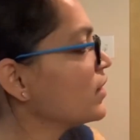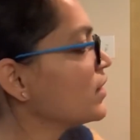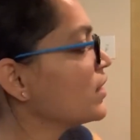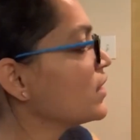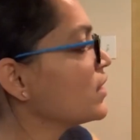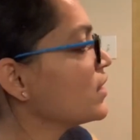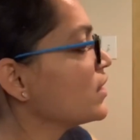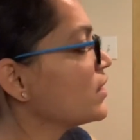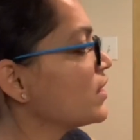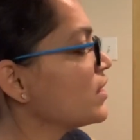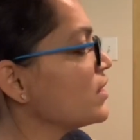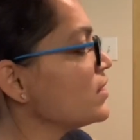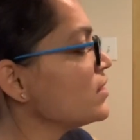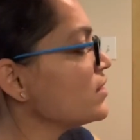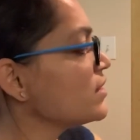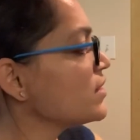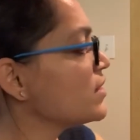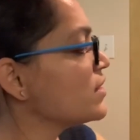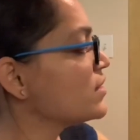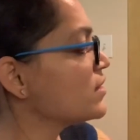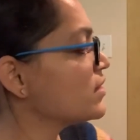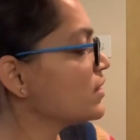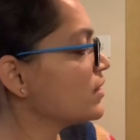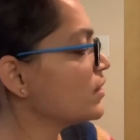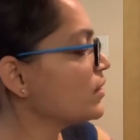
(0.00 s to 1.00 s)
this is
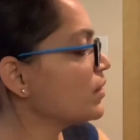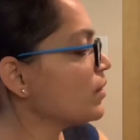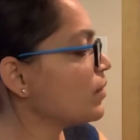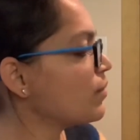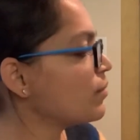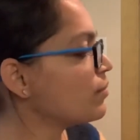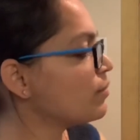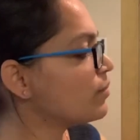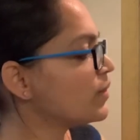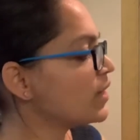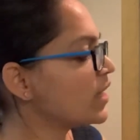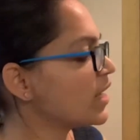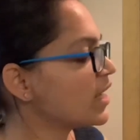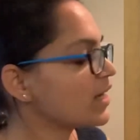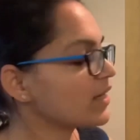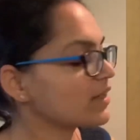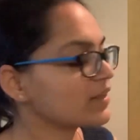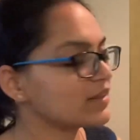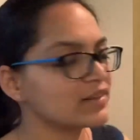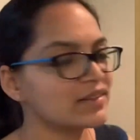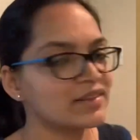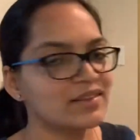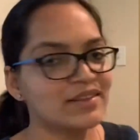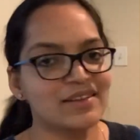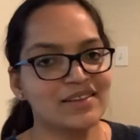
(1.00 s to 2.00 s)
in black
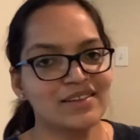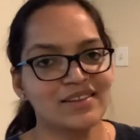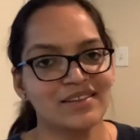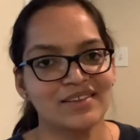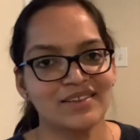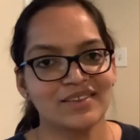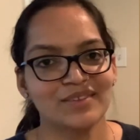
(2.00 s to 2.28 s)
color.